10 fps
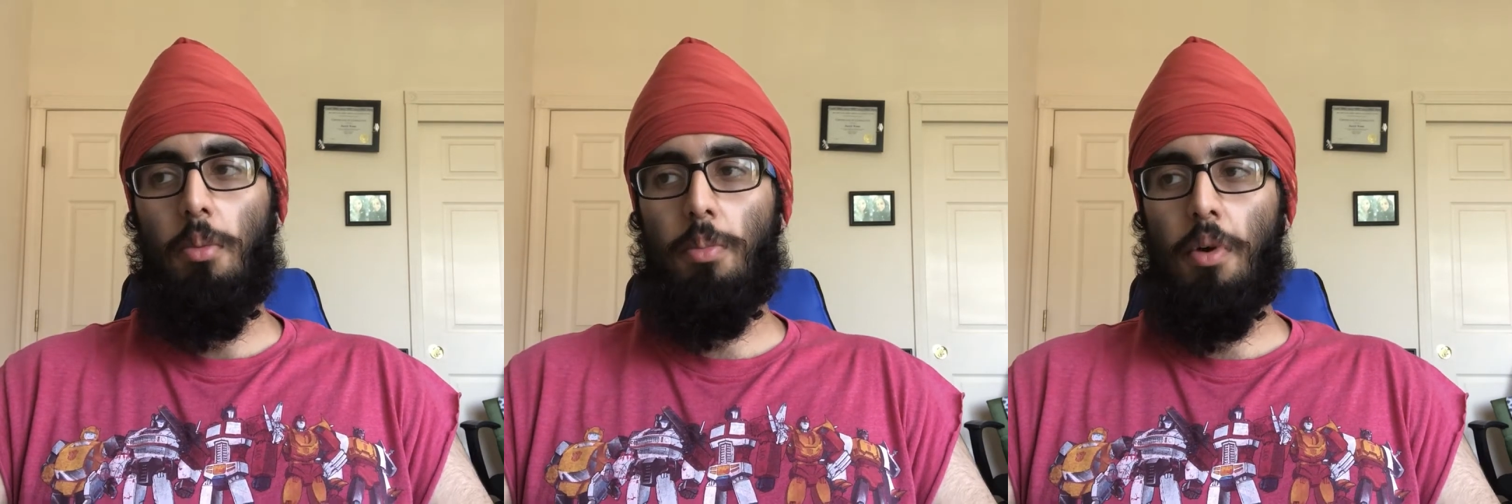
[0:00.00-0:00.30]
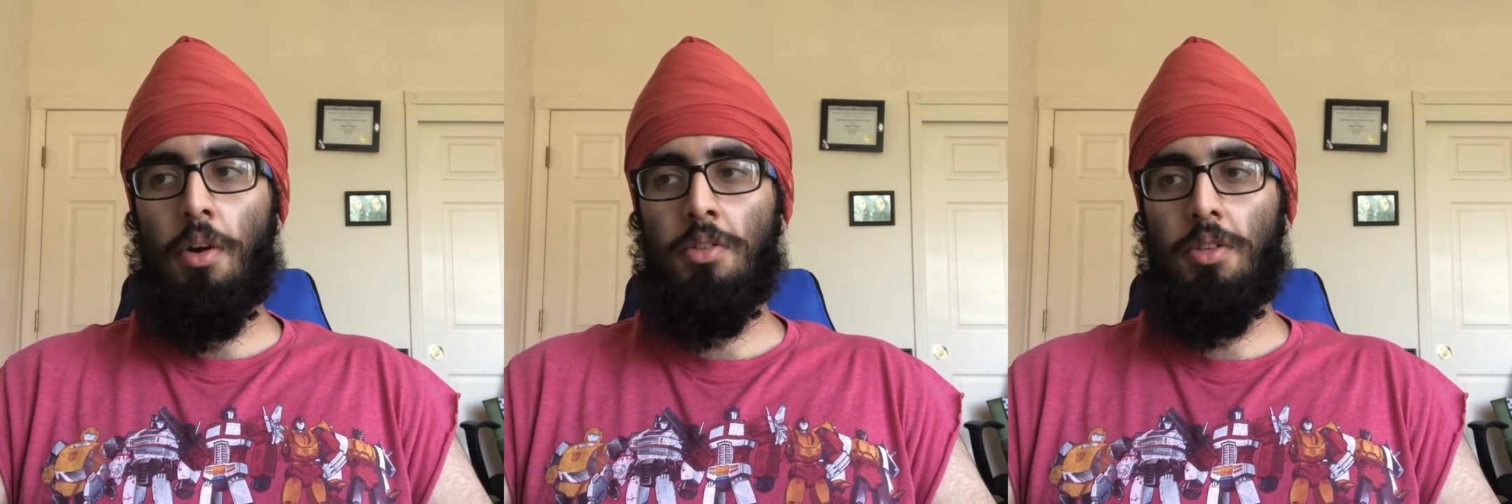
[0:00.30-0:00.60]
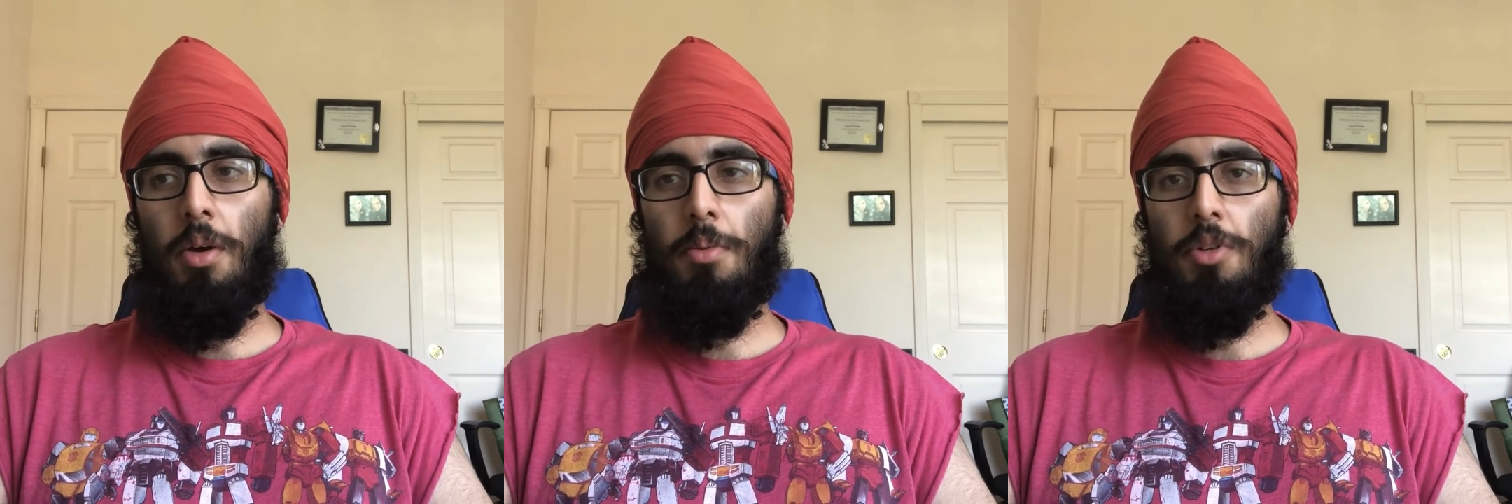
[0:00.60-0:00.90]

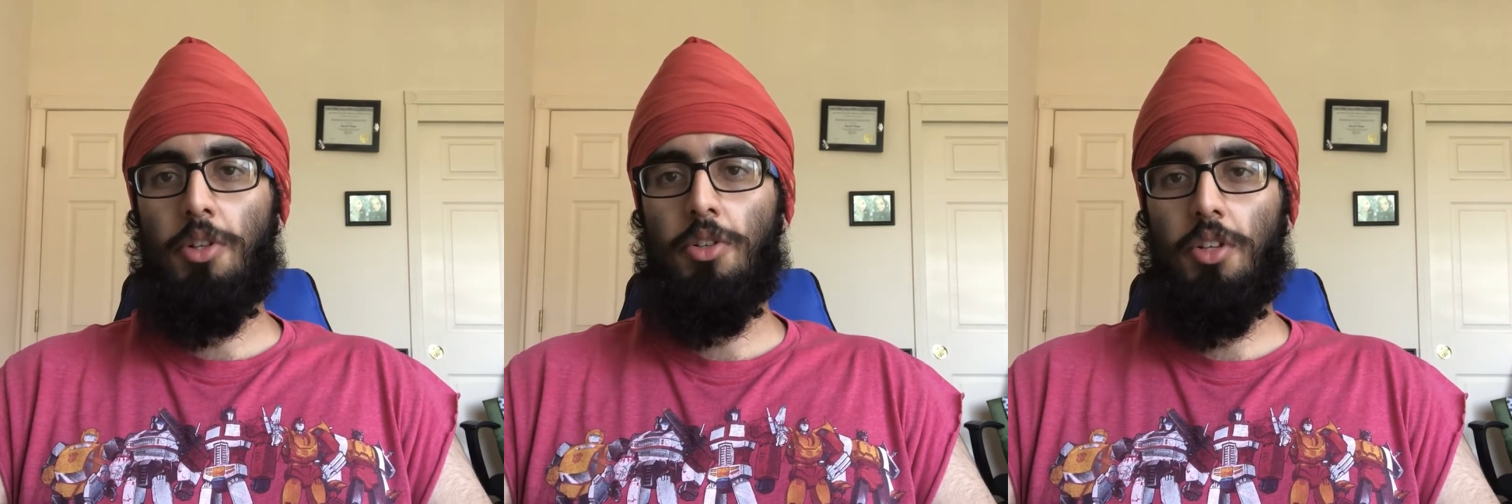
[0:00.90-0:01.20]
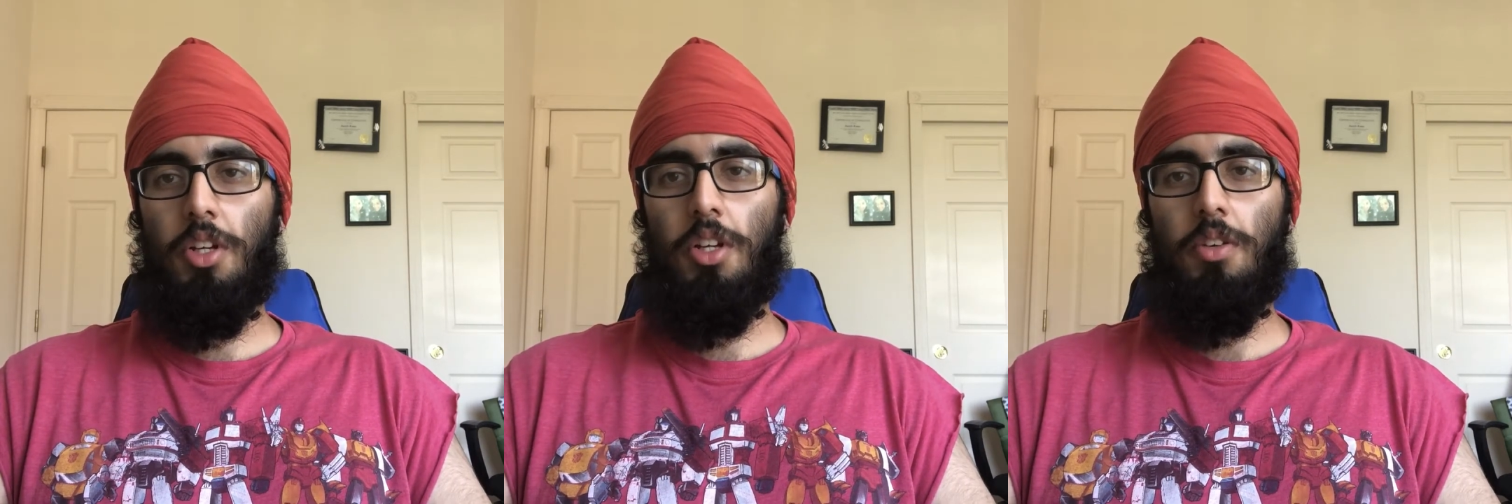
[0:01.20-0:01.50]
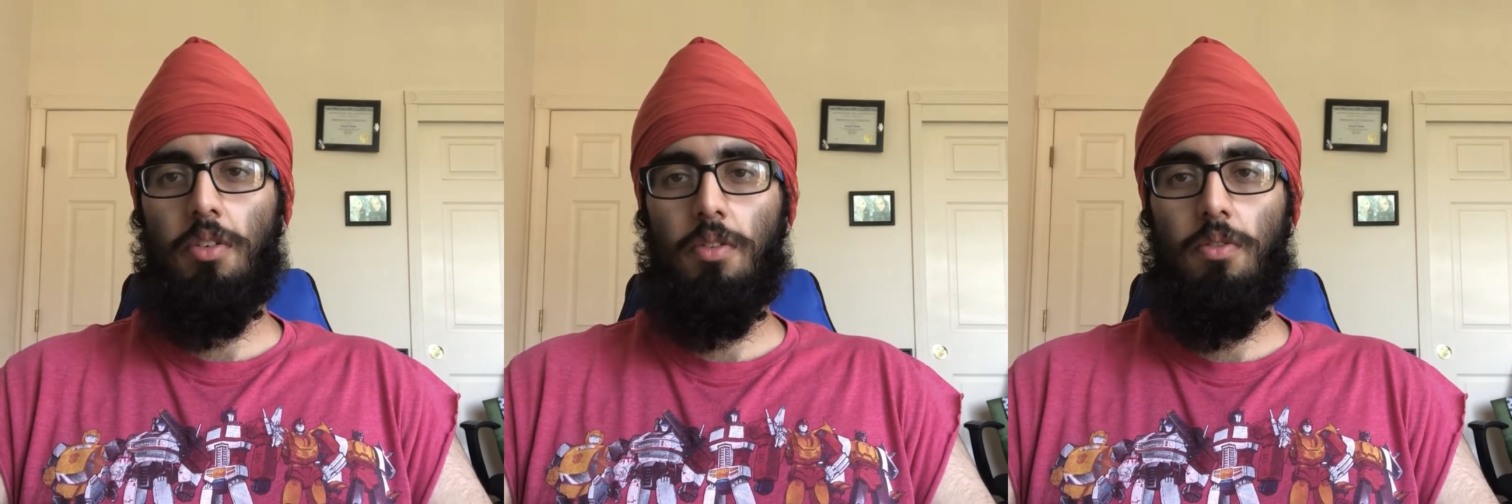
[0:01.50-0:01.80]
bronze opportunity
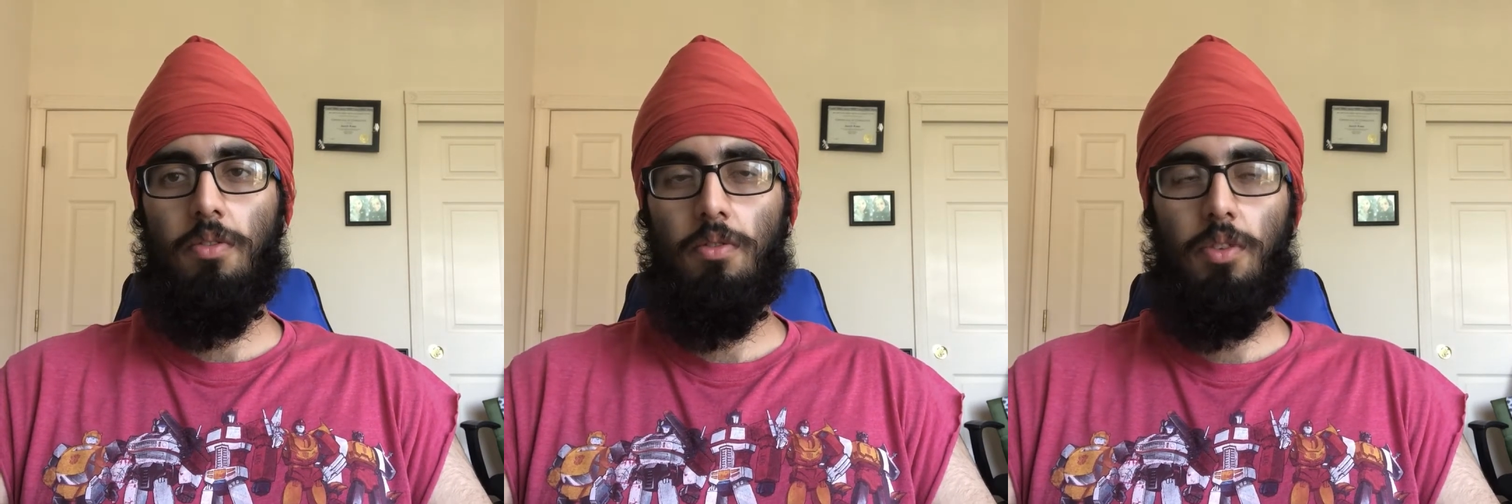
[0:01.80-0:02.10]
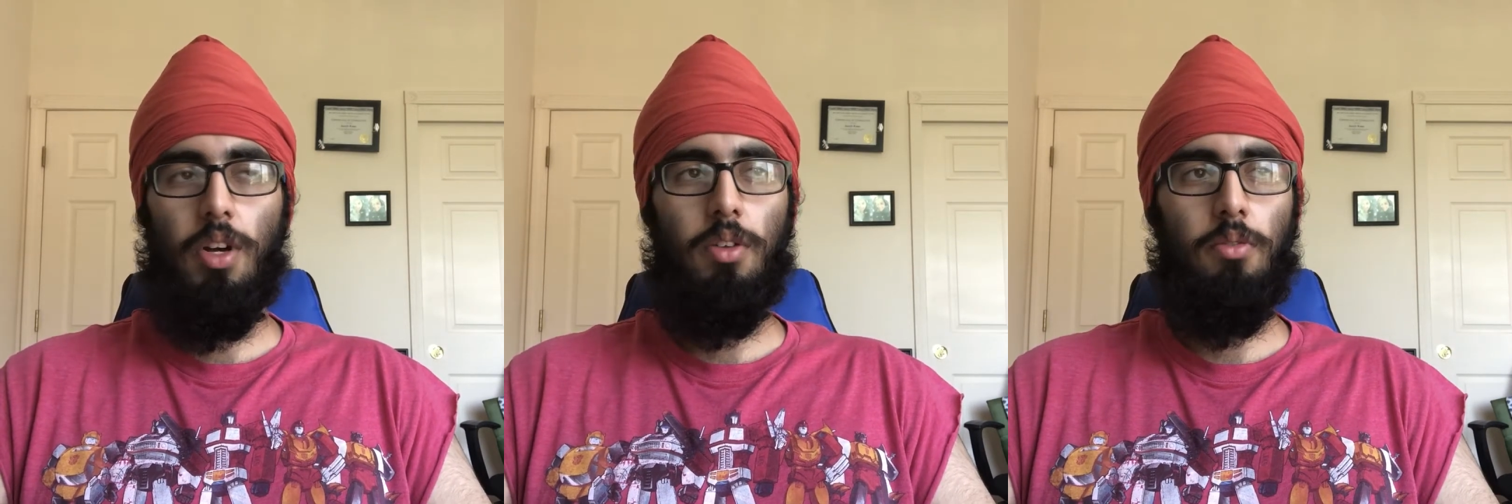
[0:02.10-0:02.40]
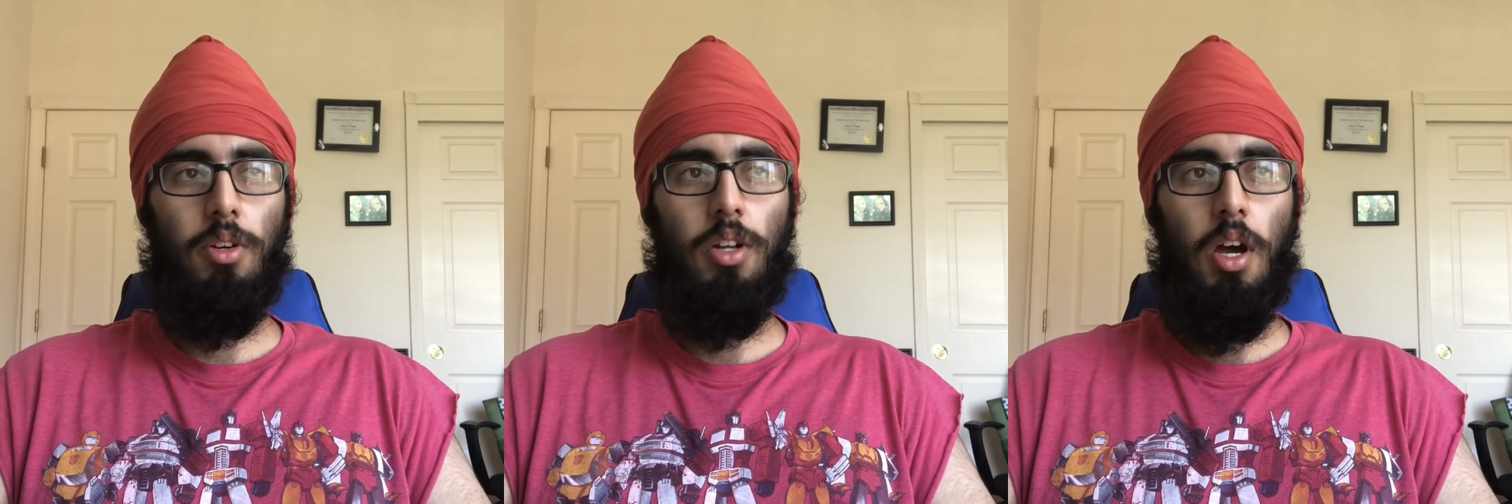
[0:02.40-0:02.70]
for
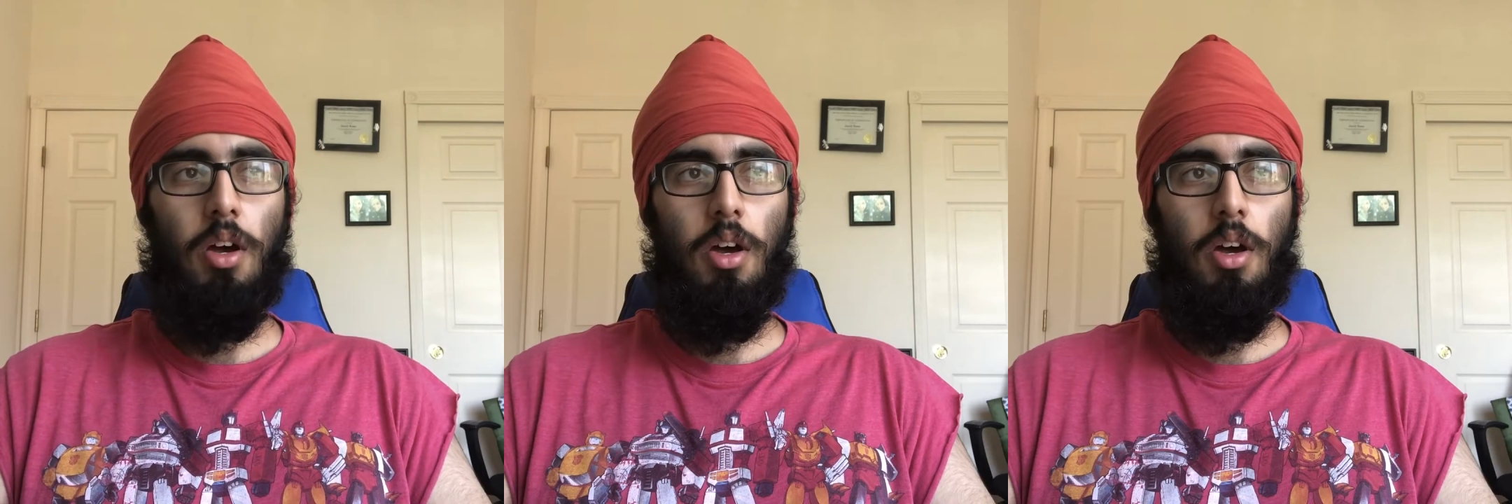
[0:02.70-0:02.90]
anyone.